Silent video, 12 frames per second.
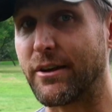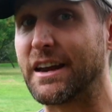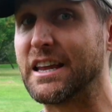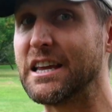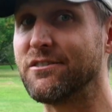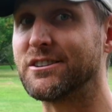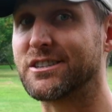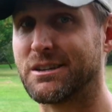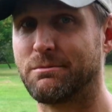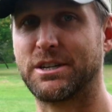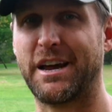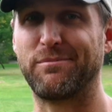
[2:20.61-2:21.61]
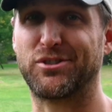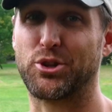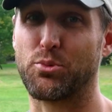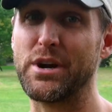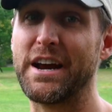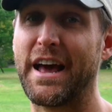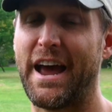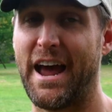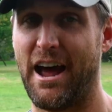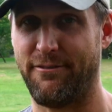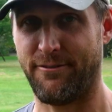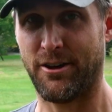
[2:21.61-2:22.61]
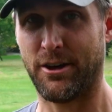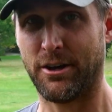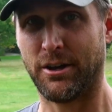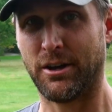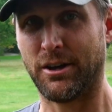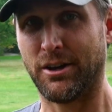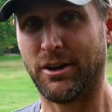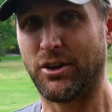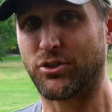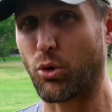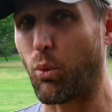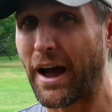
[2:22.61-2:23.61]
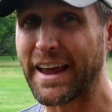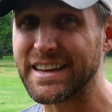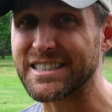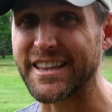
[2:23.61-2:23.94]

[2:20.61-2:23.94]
and even sometimes 3.5. So why is